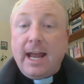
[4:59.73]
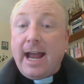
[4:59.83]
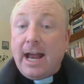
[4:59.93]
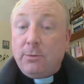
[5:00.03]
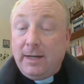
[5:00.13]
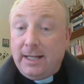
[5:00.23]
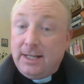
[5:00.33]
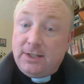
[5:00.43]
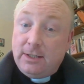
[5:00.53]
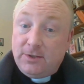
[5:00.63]
And we
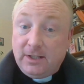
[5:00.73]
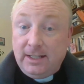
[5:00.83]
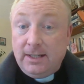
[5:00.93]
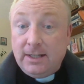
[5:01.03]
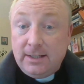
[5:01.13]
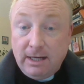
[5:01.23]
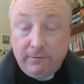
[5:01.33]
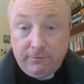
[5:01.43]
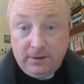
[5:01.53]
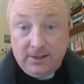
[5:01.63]
need to do something
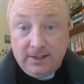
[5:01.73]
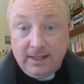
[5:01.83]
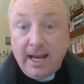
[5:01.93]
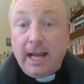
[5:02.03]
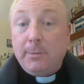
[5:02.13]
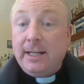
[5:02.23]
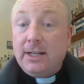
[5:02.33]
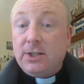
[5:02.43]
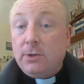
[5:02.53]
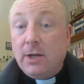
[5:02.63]
different today. We need
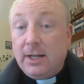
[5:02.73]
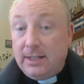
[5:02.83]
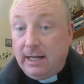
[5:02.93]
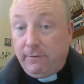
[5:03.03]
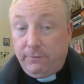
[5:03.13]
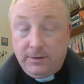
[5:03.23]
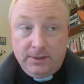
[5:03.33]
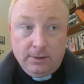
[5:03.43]
to do different